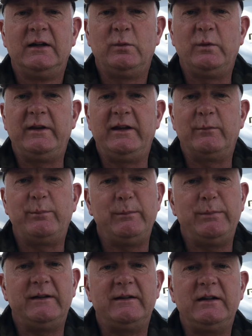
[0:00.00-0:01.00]
with the
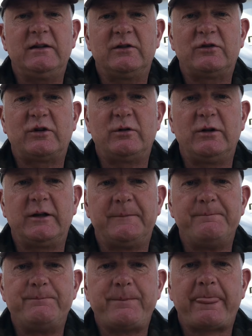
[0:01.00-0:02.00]
MPPT controller
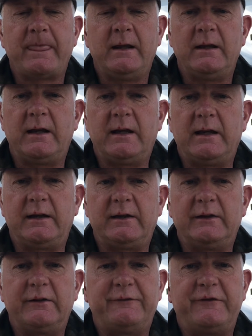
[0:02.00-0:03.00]
uh,
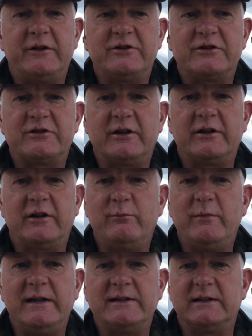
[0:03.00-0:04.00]
and the fridge has done
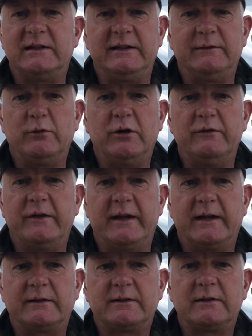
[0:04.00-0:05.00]
amazingly over
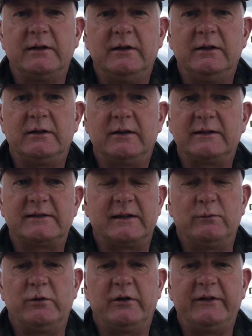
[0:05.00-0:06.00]
that. Like I
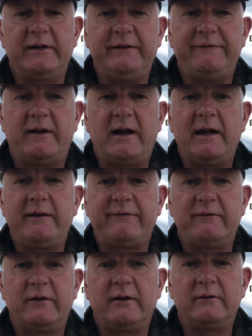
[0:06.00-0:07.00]
said, we're on day
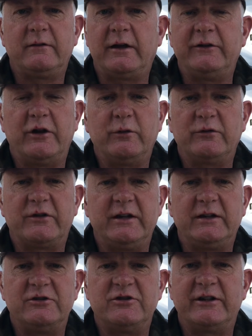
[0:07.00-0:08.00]
five. I don't
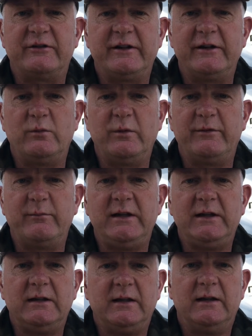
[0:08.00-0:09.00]
take a generator with
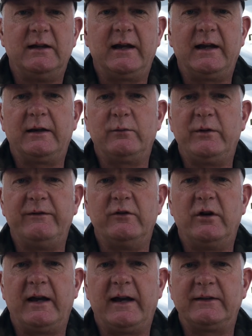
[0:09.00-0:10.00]
me and we've
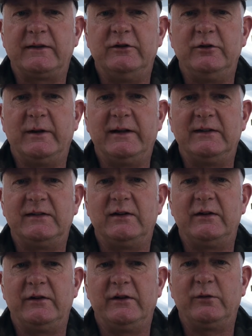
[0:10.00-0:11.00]
not had to do any
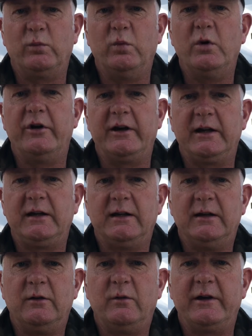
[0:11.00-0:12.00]
serious worry
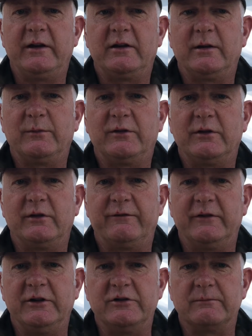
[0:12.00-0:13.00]
when it comes to the
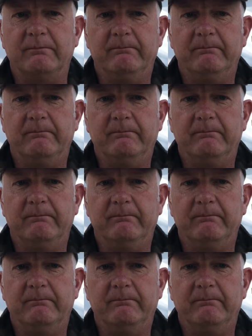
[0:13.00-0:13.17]
fridge.